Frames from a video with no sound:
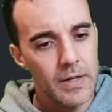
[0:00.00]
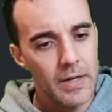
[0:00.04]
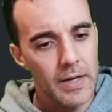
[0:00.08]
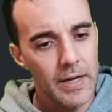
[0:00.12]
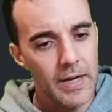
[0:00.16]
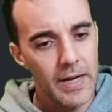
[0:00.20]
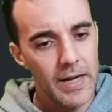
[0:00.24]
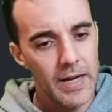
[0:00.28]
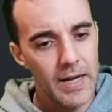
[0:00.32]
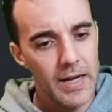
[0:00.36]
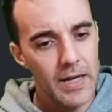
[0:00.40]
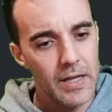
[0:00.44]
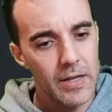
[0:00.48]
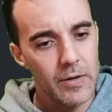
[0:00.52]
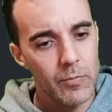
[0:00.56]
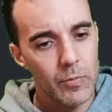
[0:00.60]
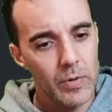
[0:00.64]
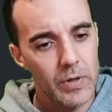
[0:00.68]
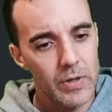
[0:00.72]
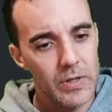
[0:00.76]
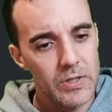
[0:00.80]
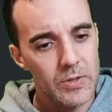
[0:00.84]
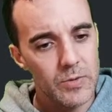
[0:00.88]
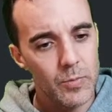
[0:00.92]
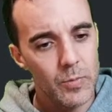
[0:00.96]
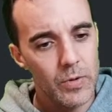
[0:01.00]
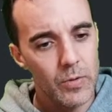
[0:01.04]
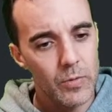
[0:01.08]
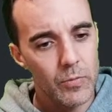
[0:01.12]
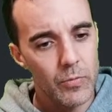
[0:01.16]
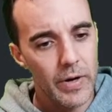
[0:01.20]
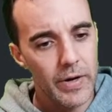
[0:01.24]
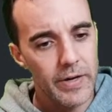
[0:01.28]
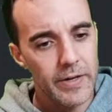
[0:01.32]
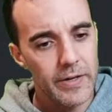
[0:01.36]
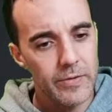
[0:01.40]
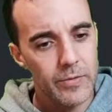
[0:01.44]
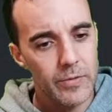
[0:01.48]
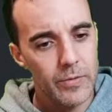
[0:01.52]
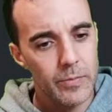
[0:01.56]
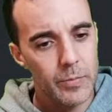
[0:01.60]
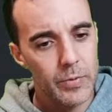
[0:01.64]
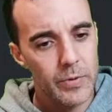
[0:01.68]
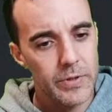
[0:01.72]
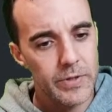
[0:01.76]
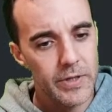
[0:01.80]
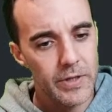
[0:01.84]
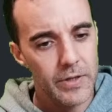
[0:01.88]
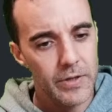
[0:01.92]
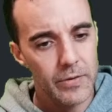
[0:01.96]
and we just want to write it to a
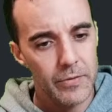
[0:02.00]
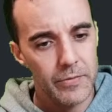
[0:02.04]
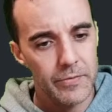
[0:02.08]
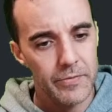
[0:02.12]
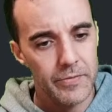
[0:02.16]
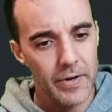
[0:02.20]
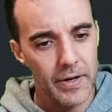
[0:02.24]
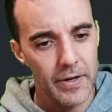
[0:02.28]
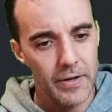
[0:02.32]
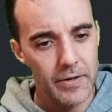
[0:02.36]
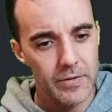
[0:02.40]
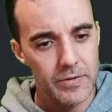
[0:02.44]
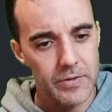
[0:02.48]
particular file.